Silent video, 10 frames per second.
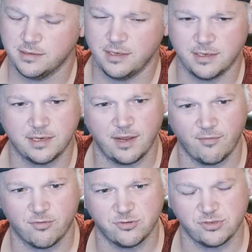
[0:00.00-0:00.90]
it
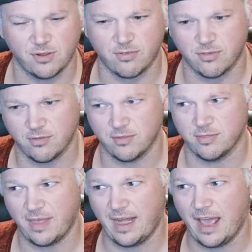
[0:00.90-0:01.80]
gives just
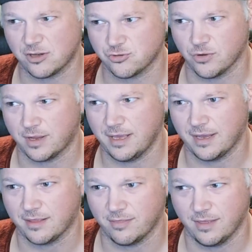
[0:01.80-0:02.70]
that extra
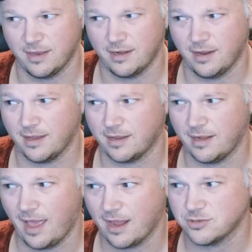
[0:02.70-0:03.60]
kick that I
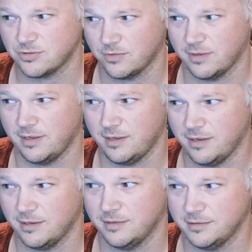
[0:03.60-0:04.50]
can
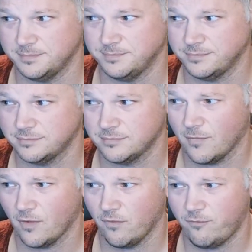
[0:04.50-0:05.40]
actually
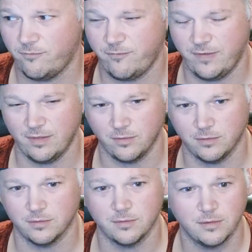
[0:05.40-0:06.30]

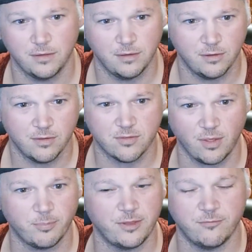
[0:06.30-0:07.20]
feel
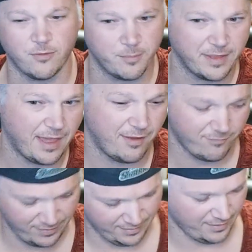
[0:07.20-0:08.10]
something from the
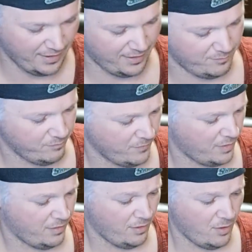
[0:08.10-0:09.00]
caffeine again,
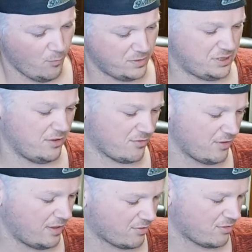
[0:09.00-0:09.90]
which
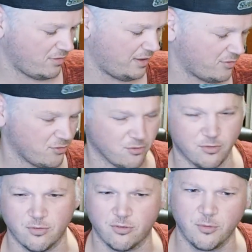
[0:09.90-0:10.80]
is either
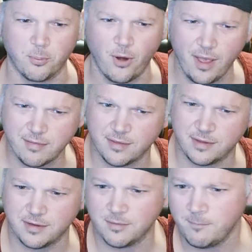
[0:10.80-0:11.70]

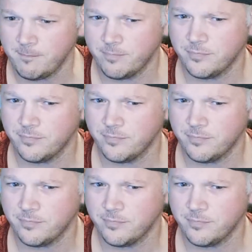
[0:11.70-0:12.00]
surprising